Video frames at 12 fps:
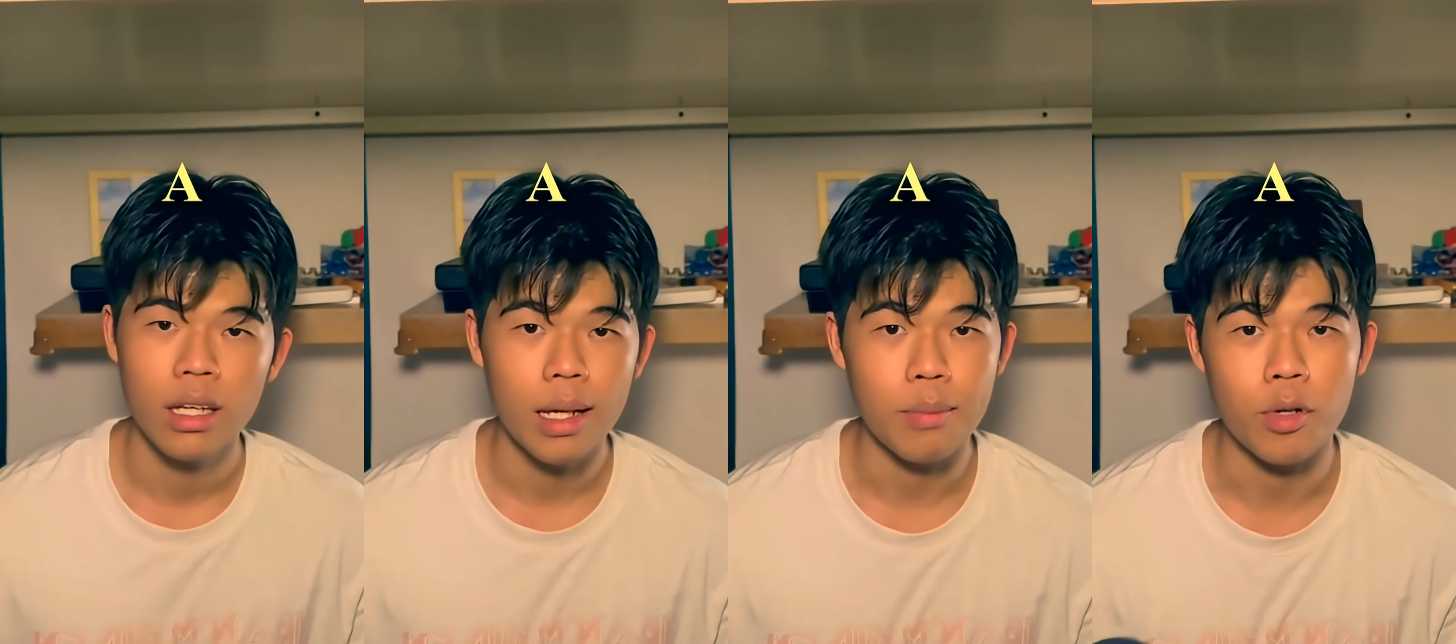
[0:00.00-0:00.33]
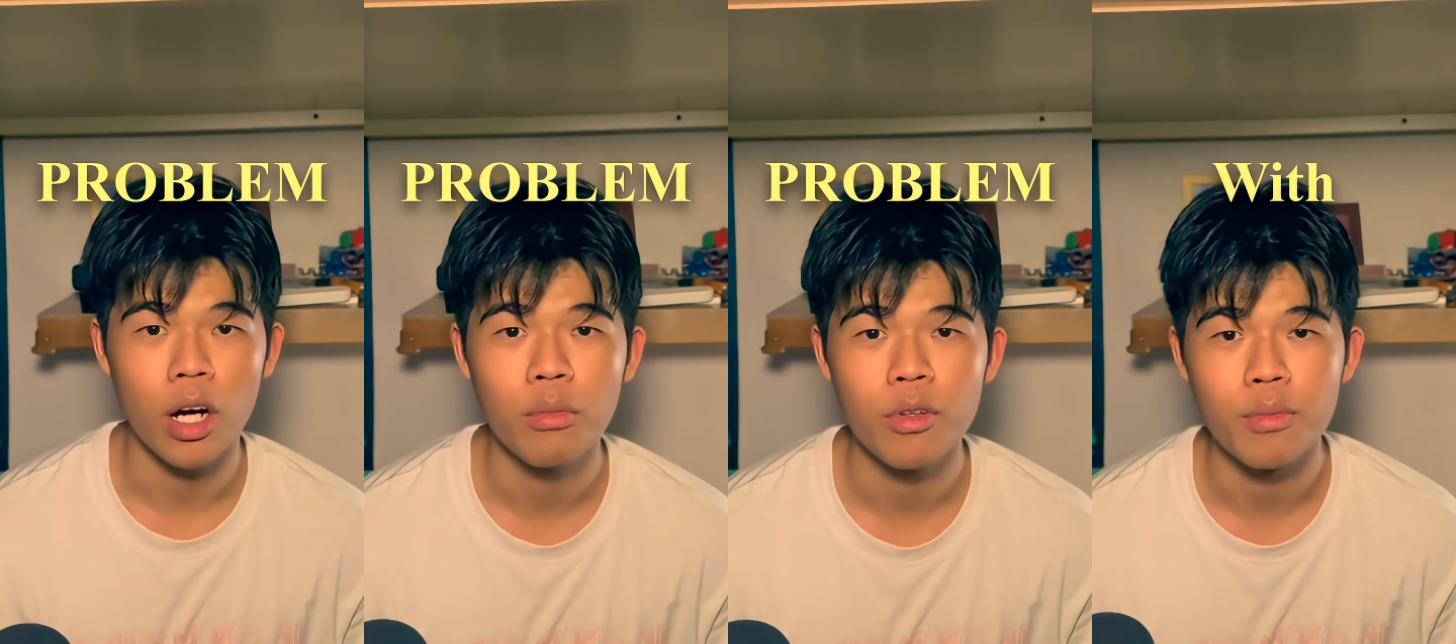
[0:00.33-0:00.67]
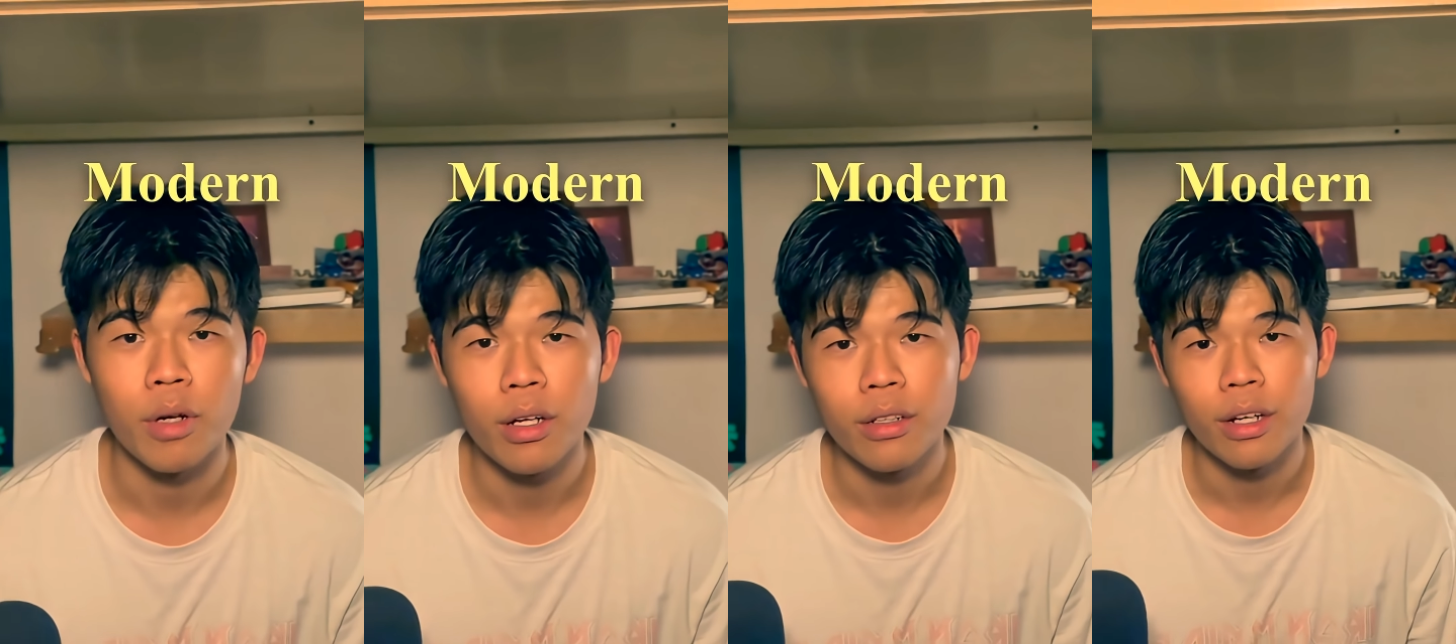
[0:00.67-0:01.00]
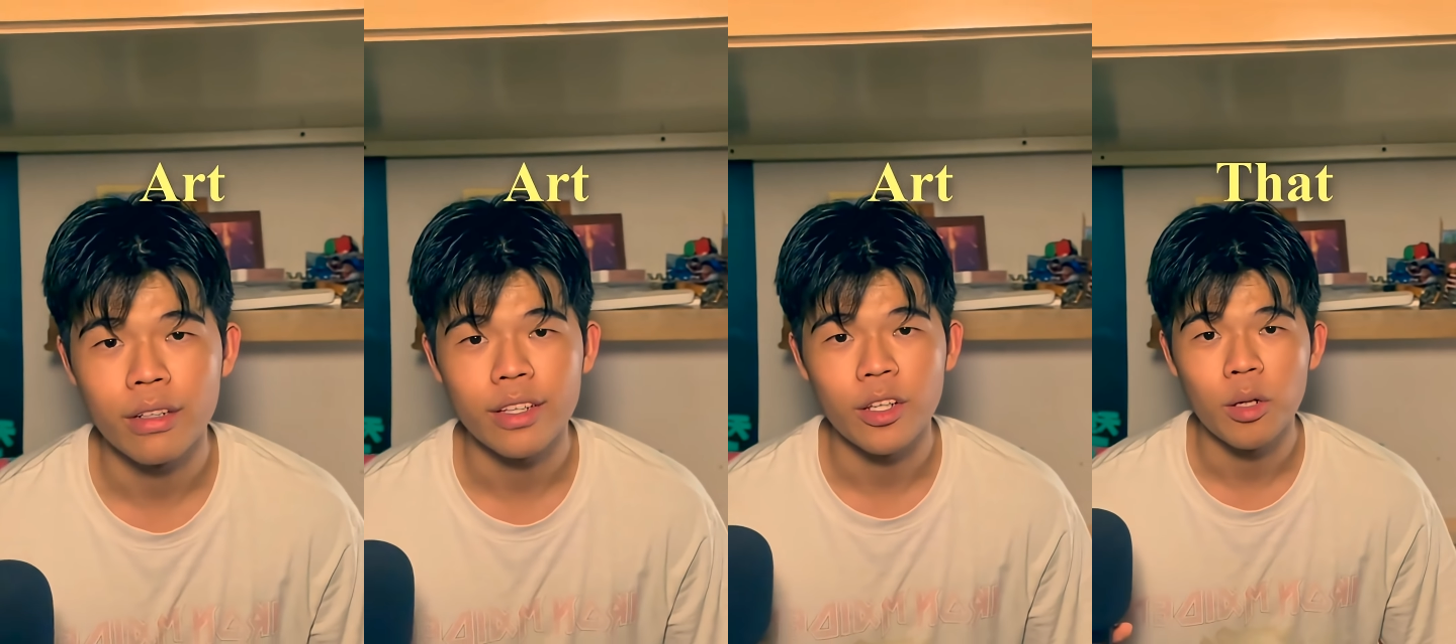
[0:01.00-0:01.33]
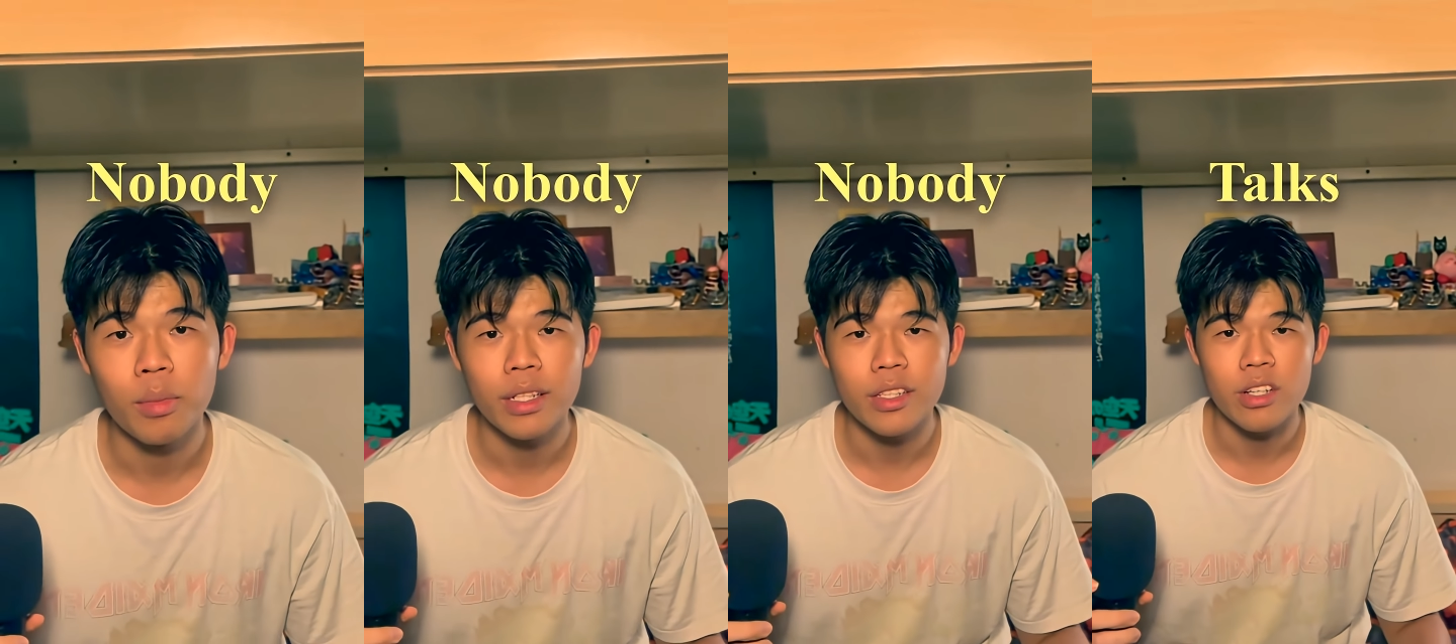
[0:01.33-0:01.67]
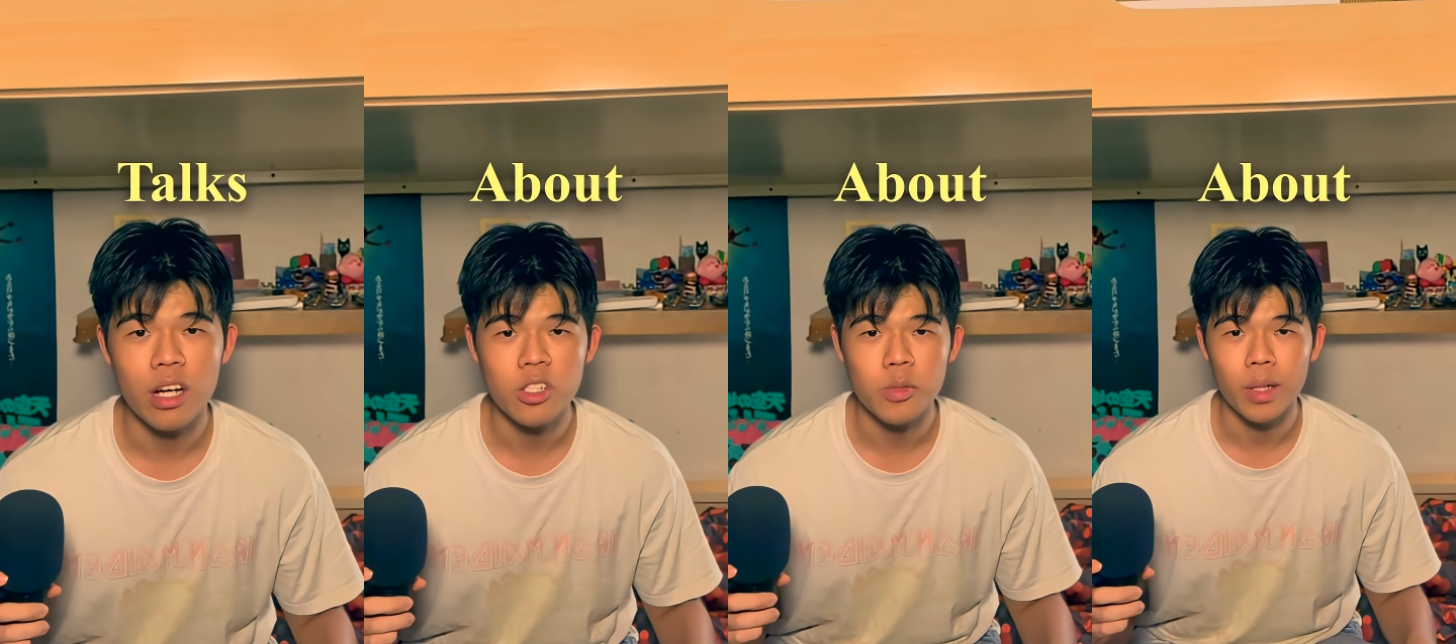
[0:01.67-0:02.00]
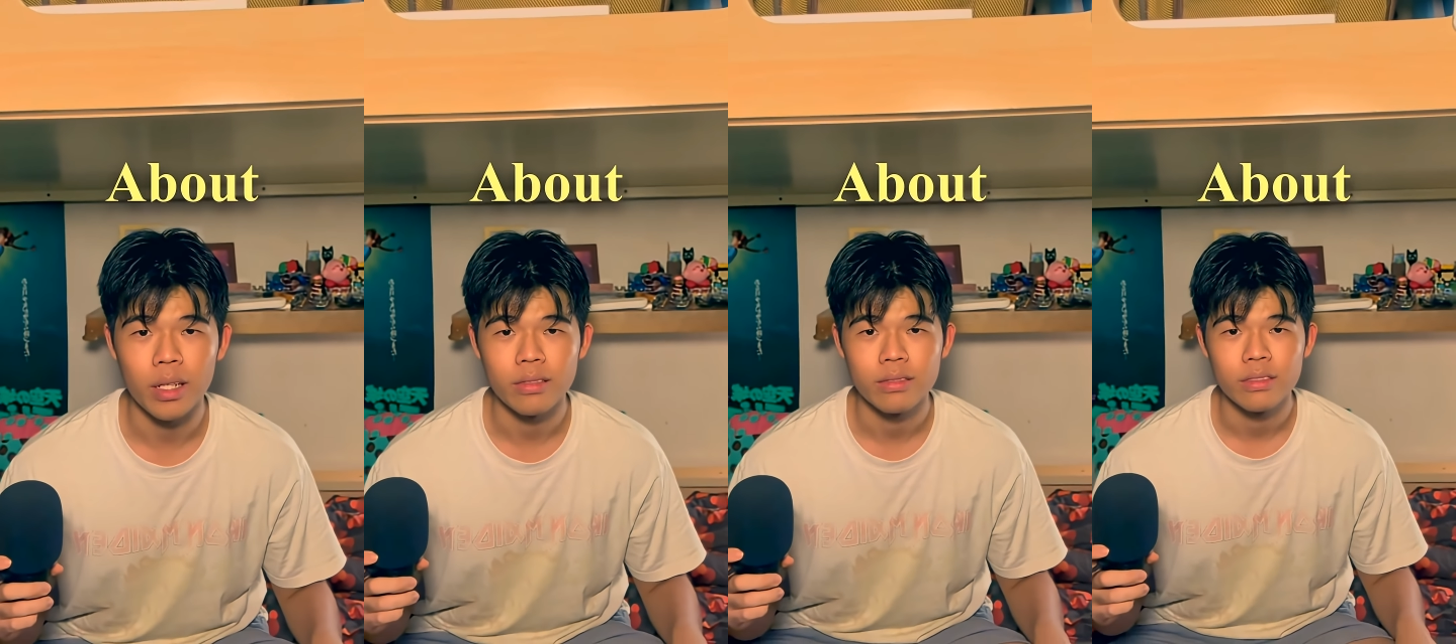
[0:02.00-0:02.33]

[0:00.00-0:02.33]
problem with modern art that nobody talks about: